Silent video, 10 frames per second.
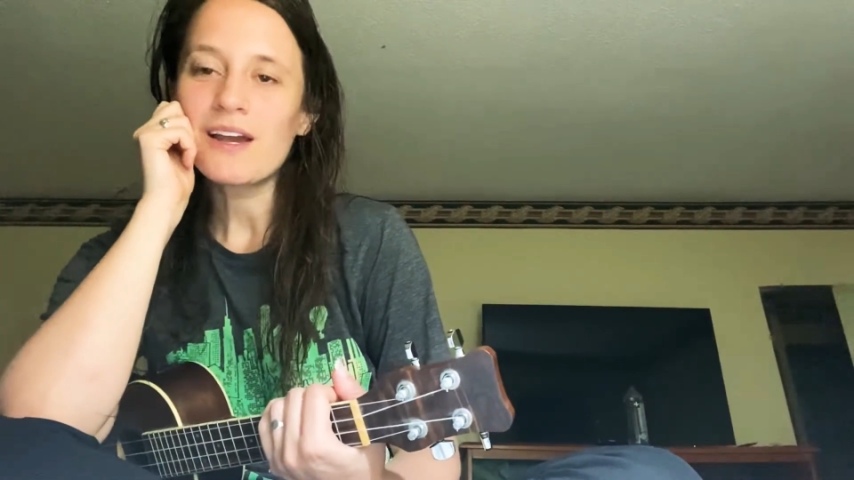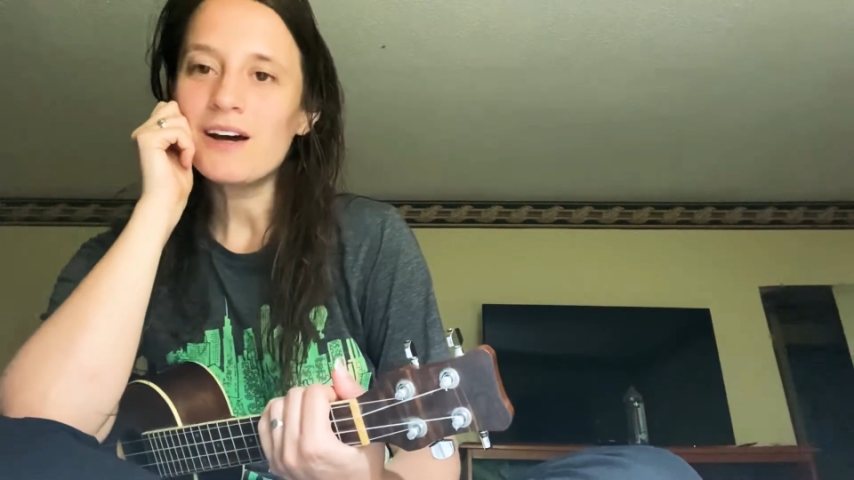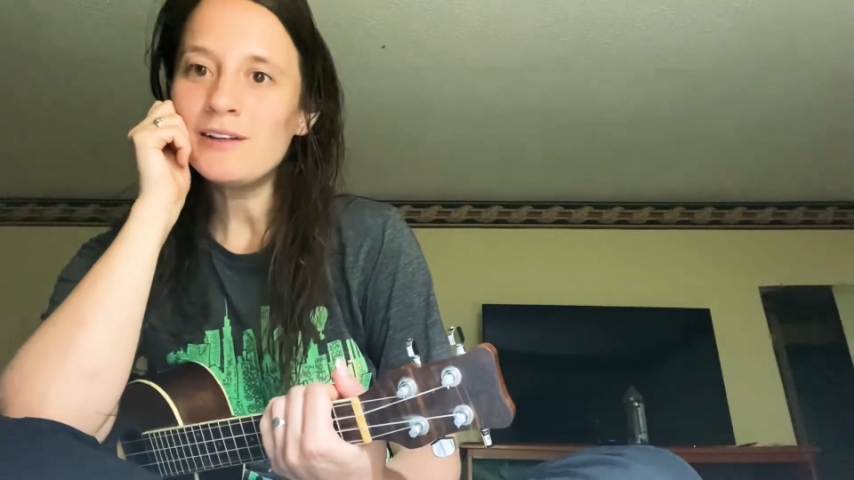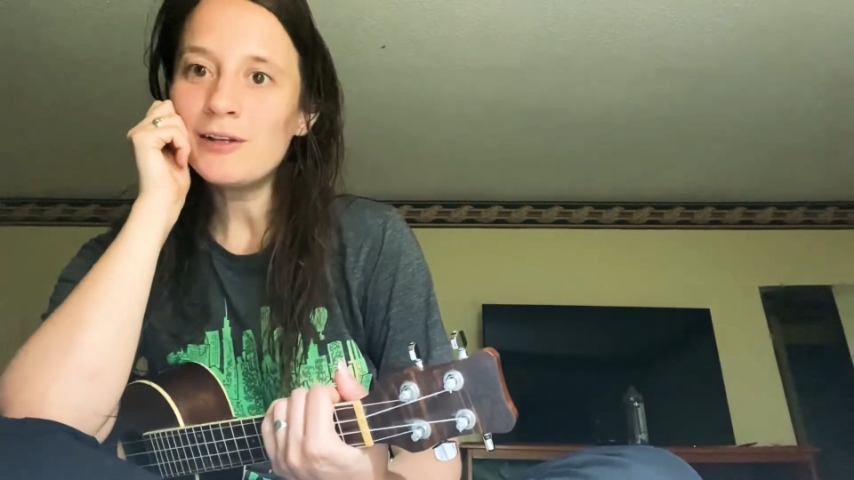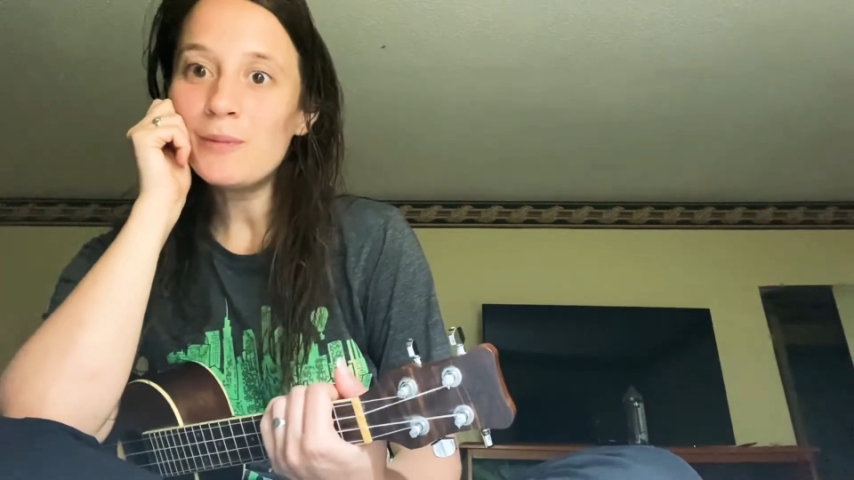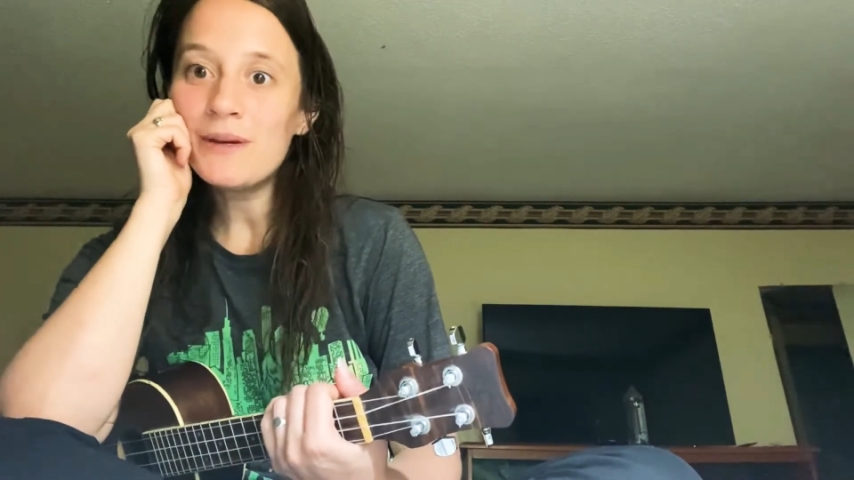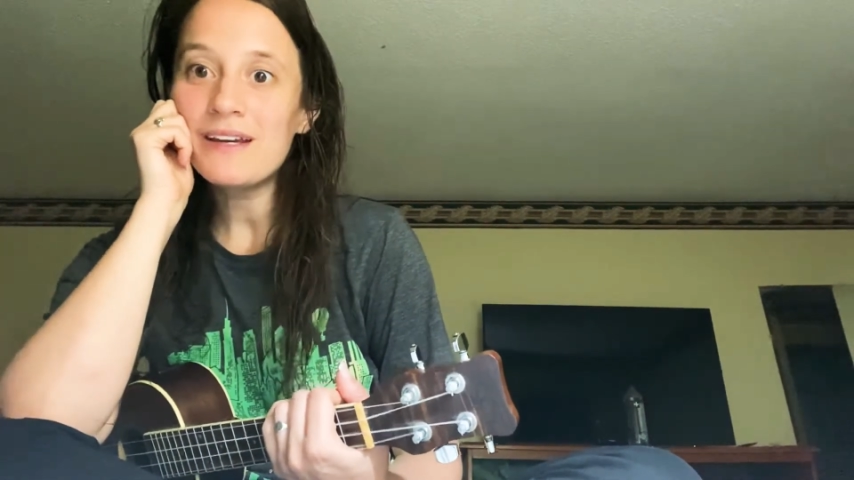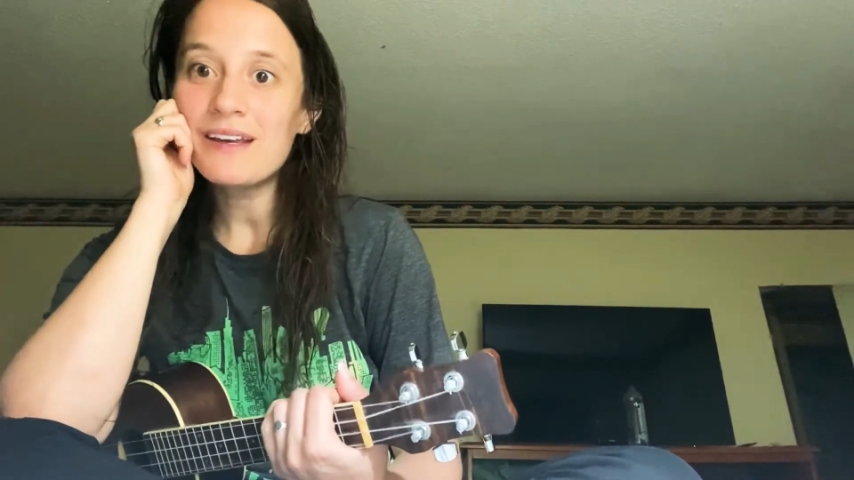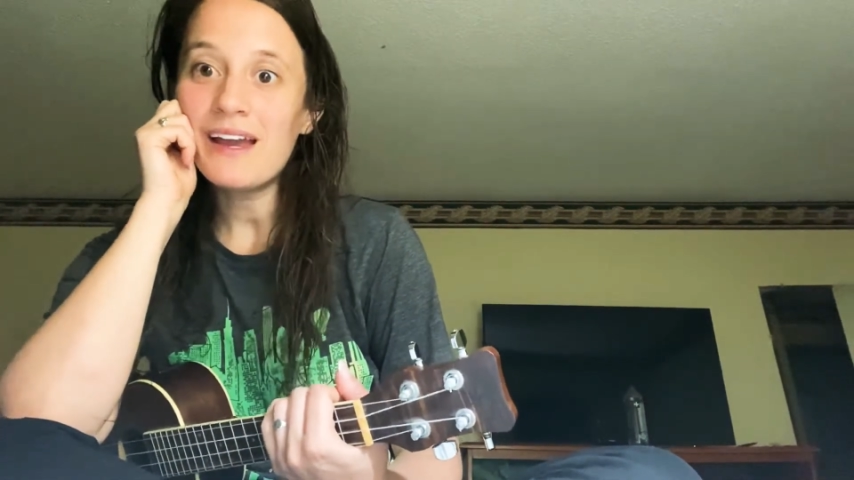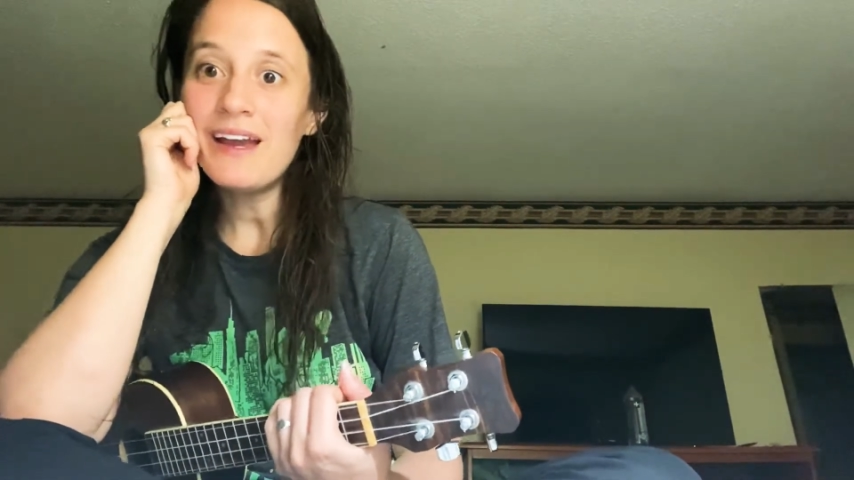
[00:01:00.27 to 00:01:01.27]
a little
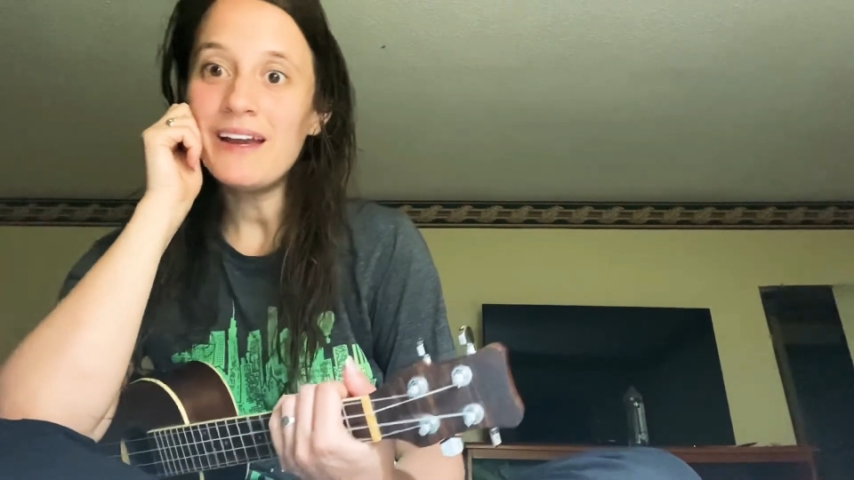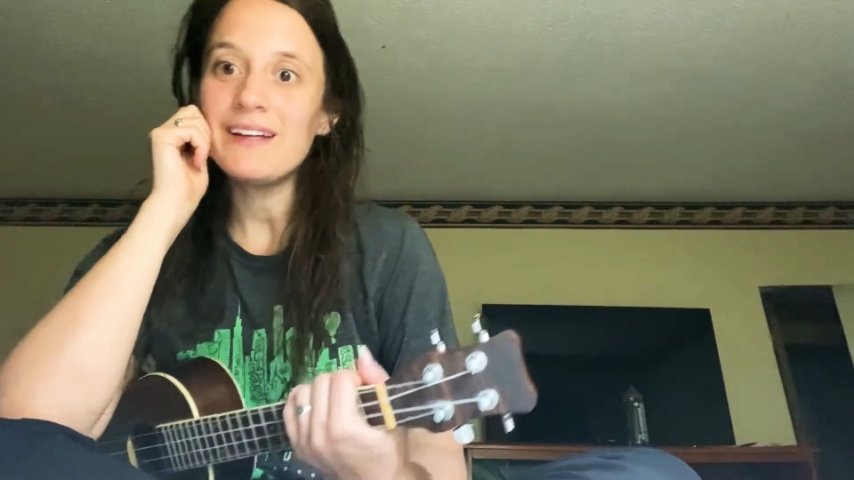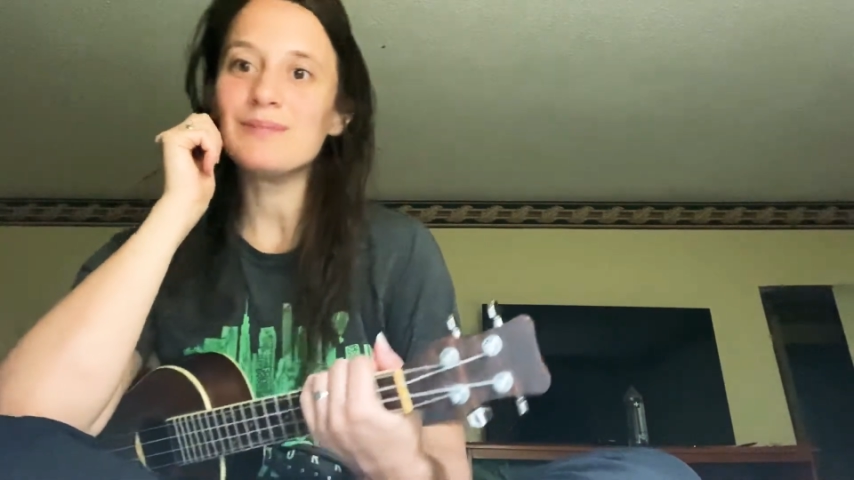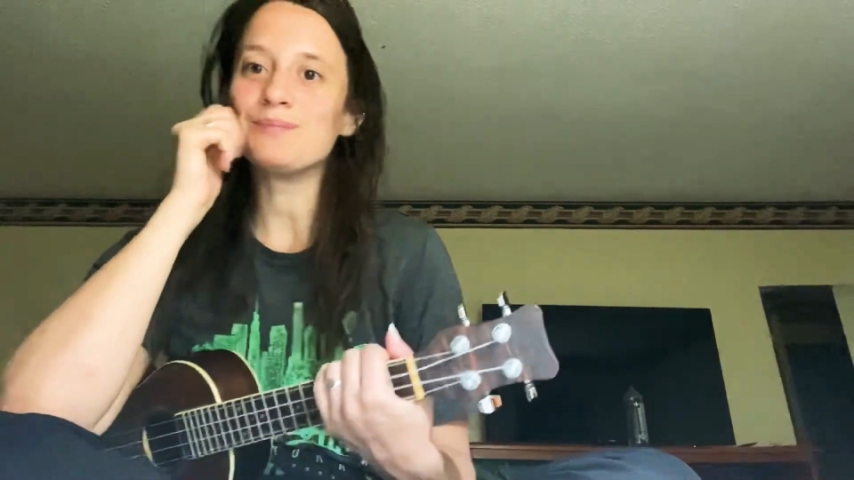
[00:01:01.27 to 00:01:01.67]
bit gay.